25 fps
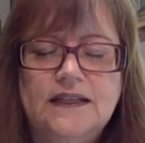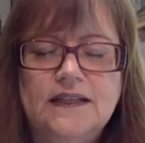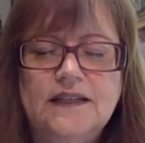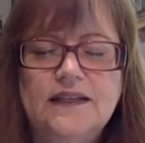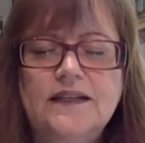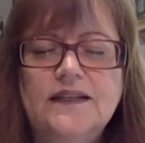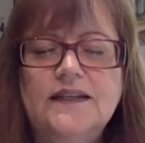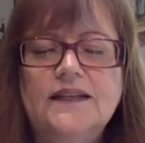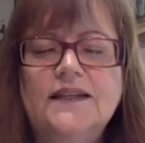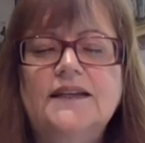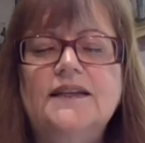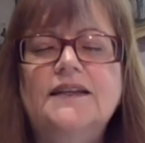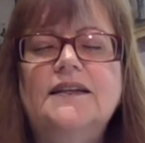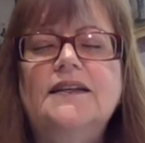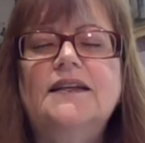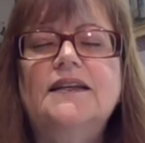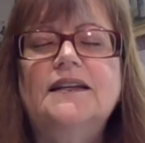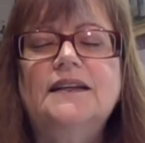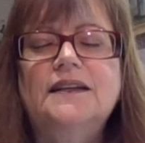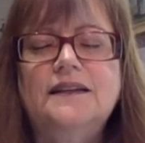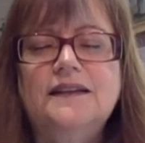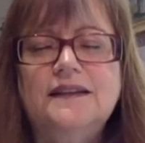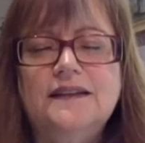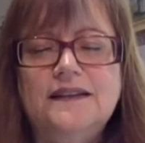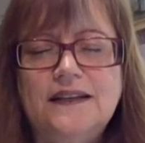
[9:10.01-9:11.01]

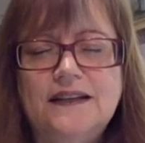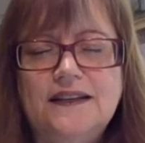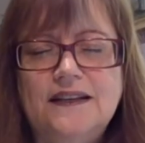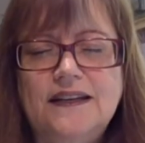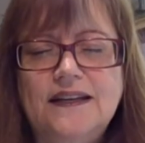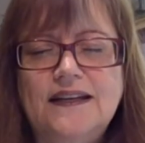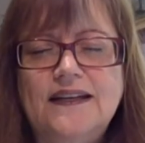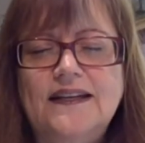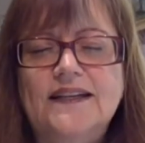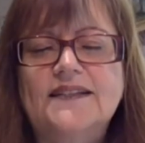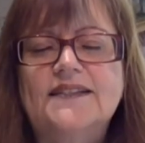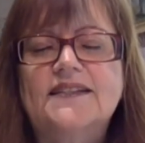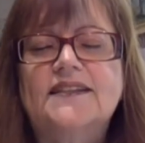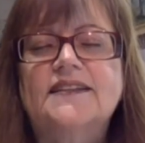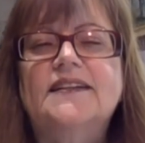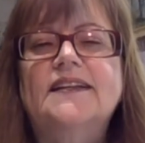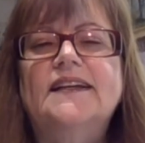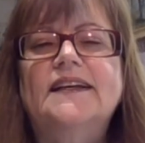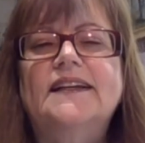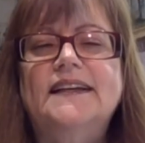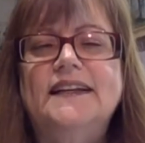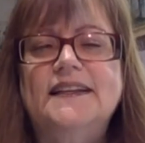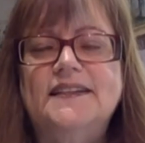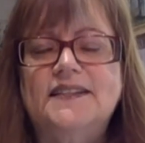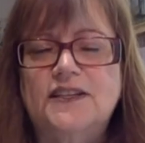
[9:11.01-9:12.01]
It
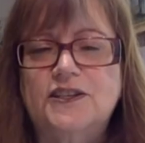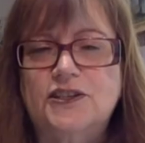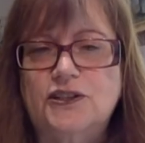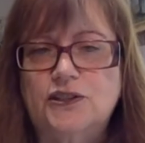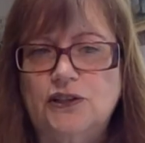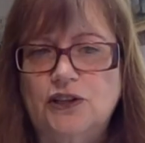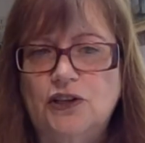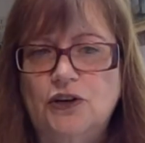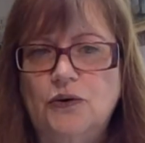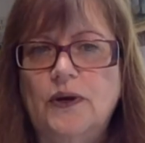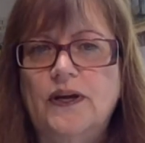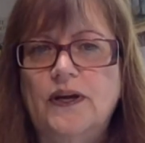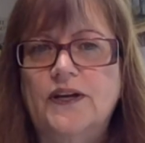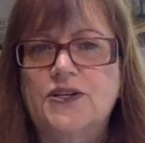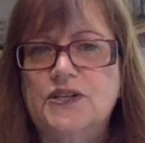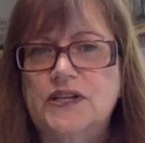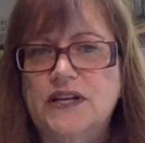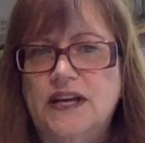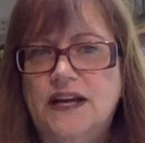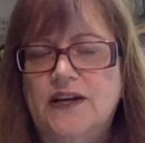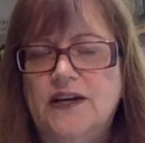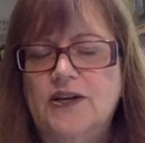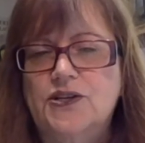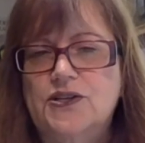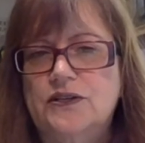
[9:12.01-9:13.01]
is a slow
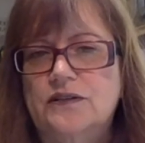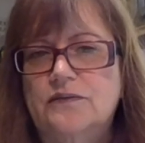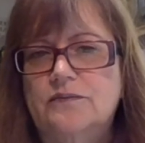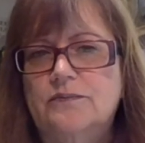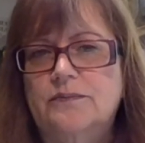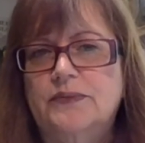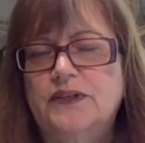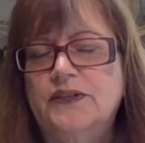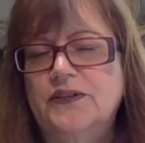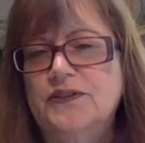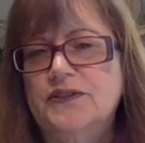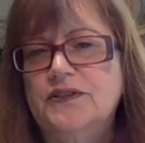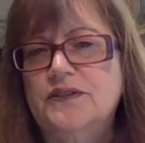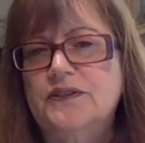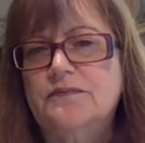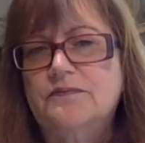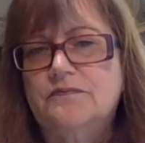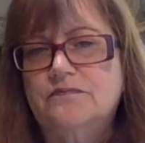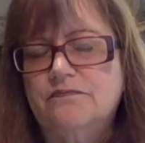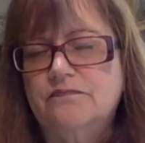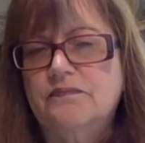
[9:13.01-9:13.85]
education because